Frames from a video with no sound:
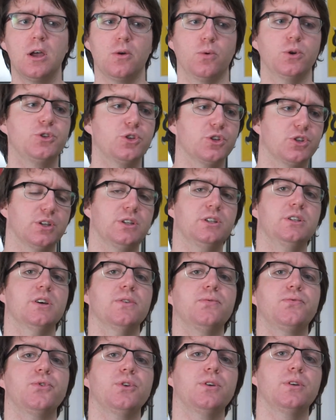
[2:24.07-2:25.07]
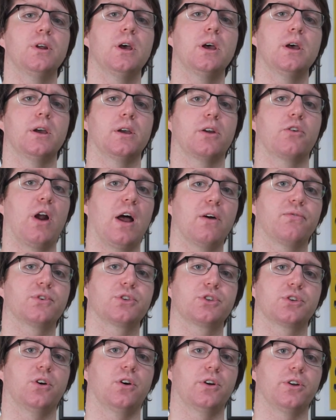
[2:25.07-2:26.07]
which is a different
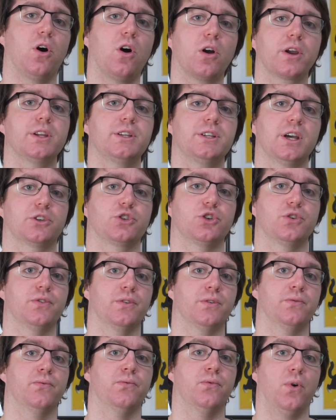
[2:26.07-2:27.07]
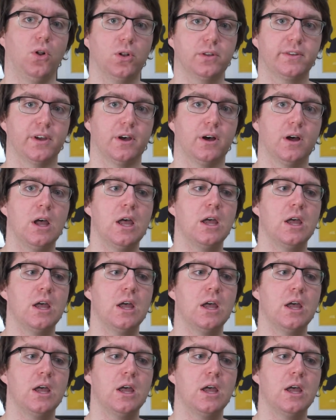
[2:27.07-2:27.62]
graphics card architecture than Volta.